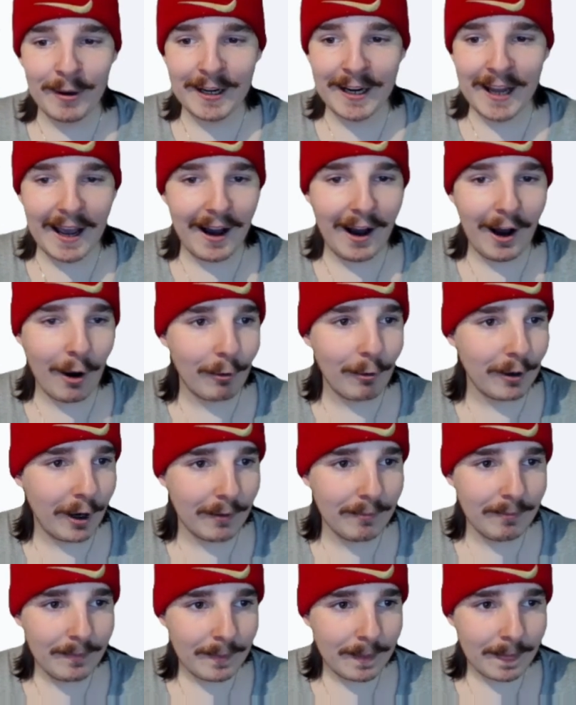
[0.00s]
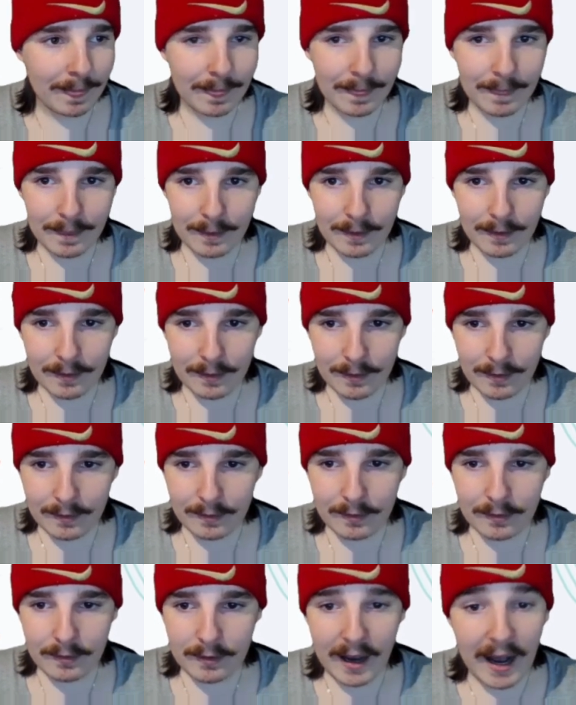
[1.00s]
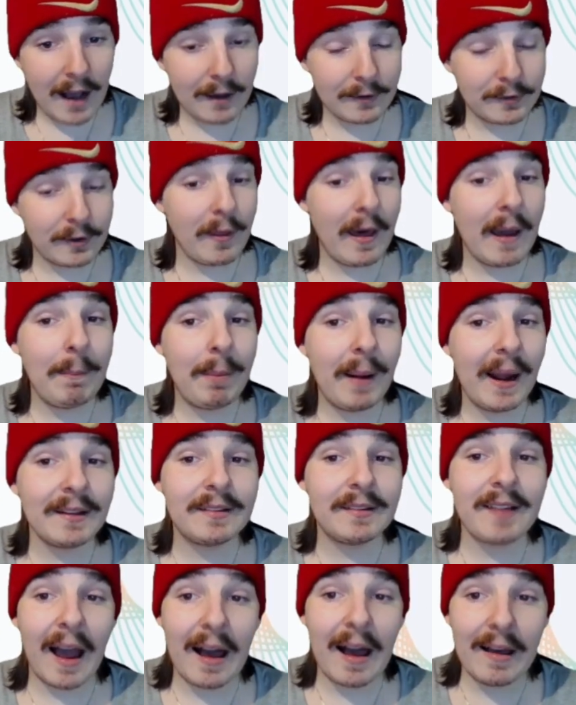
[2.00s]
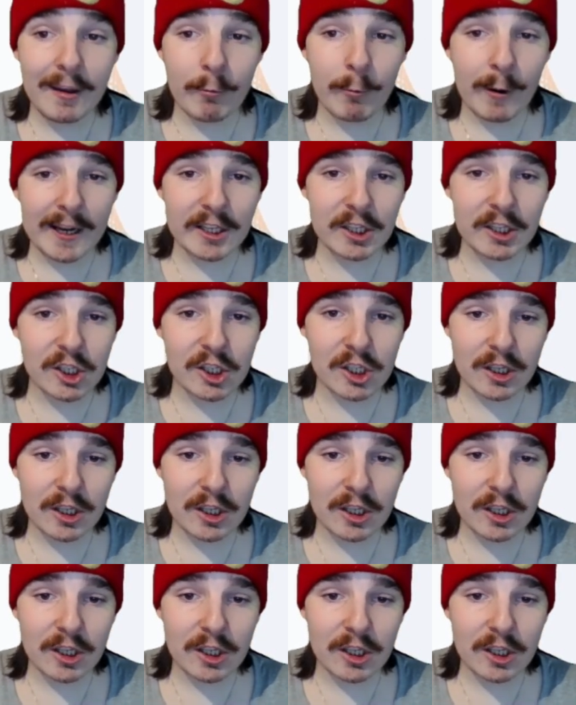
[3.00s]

now. Hold on. So they play Delhi, which